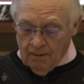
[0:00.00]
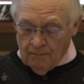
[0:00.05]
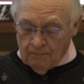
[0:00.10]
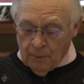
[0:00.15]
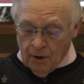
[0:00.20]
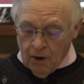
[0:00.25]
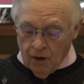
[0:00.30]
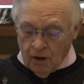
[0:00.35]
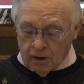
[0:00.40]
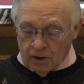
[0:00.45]

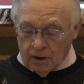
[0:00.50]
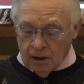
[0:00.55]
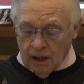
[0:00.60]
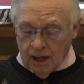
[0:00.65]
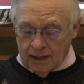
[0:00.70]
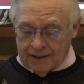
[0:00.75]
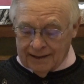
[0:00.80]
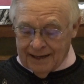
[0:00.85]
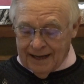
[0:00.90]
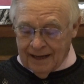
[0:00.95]
Paul
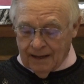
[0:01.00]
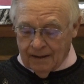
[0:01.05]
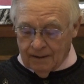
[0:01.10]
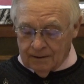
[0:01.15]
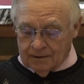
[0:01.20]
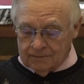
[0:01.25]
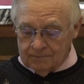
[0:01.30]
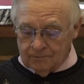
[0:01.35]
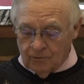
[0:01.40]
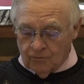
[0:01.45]
Claudel
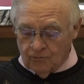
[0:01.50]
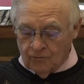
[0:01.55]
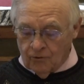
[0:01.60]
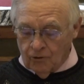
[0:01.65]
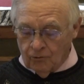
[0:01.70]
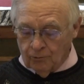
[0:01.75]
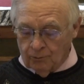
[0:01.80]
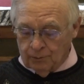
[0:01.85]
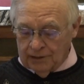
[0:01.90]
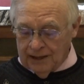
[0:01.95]

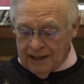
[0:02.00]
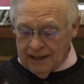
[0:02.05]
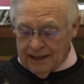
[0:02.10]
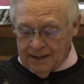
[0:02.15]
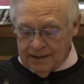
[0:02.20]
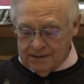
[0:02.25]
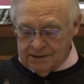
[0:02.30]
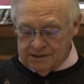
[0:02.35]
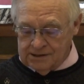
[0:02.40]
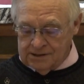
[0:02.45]
wrote
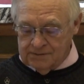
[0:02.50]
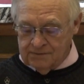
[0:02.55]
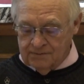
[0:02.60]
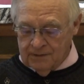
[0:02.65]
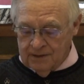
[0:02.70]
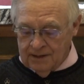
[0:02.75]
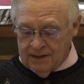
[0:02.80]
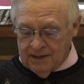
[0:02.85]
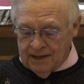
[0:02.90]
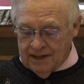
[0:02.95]
plays,
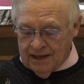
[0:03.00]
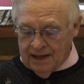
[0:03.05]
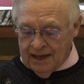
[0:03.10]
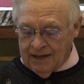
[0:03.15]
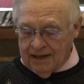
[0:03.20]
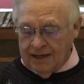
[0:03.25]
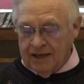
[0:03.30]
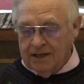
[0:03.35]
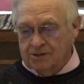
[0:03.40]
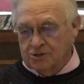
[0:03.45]

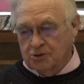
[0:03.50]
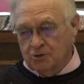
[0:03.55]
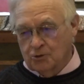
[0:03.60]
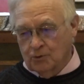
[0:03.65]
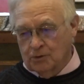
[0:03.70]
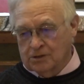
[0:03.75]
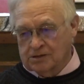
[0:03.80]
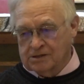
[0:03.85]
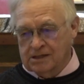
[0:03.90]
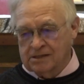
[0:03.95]
and he too
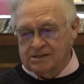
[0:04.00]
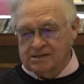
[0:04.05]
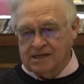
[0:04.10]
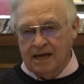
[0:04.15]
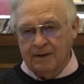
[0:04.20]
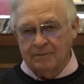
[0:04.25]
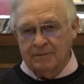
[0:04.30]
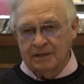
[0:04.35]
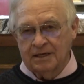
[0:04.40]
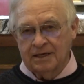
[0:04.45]
was
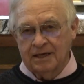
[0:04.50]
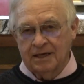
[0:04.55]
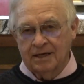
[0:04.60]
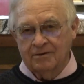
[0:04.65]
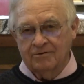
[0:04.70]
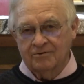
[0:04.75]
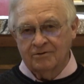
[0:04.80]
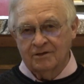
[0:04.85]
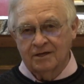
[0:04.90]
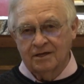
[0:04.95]

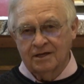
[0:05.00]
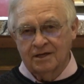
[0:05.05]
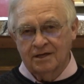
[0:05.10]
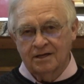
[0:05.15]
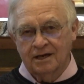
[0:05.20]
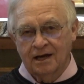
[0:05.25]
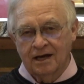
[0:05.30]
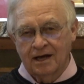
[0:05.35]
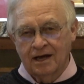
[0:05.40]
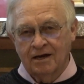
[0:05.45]
examining the
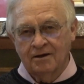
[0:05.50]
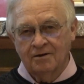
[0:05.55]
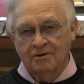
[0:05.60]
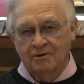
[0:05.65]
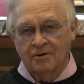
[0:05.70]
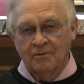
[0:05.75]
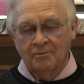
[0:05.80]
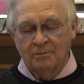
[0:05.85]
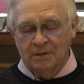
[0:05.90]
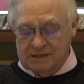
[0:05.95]
uh,
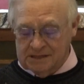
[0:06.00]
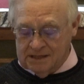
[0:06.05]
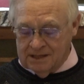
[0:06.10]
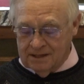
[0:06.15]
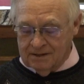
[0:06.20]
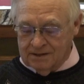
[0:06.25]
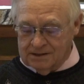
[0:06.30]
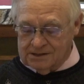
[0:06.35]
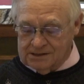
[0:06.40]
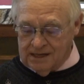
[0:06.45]

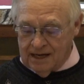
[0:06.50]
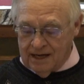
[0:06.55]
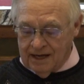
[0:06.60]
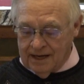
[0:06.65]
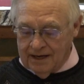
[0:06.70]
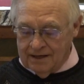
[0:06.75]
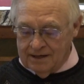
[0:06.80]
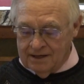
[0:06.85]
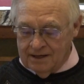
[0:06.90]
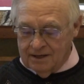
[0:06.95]
mystical
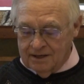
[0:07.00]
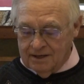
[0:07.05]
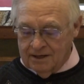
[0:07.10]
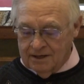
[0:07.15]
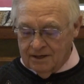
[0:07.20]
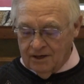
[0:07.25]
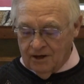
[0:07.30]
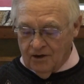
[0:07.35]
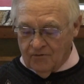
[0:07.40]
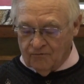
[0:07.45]
side
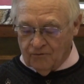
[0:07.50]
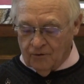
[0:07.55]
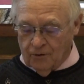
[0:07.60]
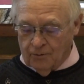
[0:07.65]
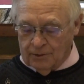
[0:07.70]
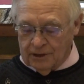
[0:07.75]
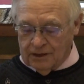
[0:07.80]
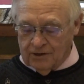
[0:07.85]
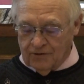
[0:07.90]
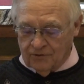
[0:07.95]
of
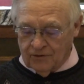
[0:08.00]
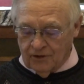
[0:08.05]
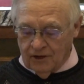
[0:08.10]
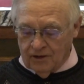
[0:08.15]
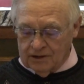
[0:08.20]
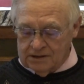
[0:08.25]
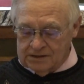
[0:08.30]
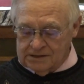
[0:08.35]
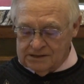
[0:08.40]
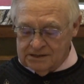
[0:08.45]
Roman
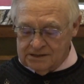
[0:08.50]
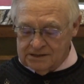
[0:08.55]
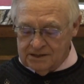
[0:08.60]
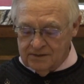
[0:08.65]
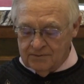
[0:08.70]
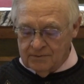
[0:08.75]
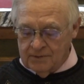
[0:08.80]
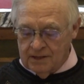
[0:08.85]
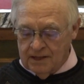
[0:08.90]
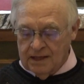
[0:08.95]

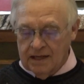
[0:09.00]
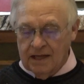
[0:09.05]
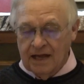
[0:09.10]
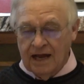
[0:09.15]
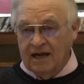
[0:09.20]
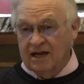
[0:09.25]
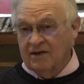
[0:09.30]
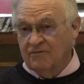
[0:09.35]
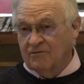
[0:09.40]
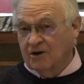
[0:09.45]
Catholicism,
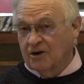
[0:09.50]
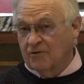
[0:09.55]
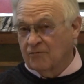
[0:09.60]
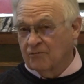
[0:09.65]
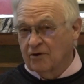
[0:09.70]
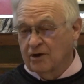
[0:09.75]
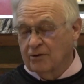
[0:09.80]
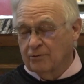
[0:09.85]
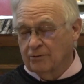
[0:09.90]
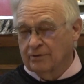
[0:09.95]
and he very
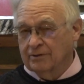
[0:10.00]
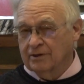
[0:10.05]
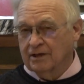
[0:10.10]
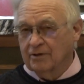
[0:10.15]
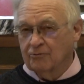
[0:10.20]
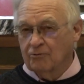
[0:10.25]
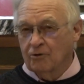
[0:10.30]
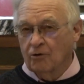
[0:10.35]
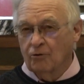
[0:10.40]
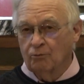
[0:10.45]
frequently
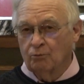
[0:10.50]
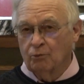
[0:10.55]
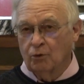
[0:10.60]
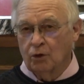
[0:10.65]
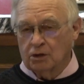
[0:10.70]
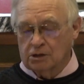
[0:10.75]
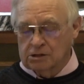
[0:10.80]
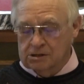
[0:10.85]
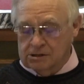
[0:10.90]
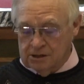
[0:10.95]
wrote
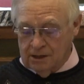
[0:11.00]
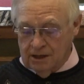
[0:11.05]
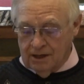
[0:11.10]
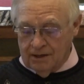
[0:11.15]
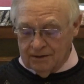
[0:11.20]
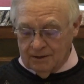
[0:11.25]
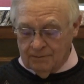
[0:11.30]
books on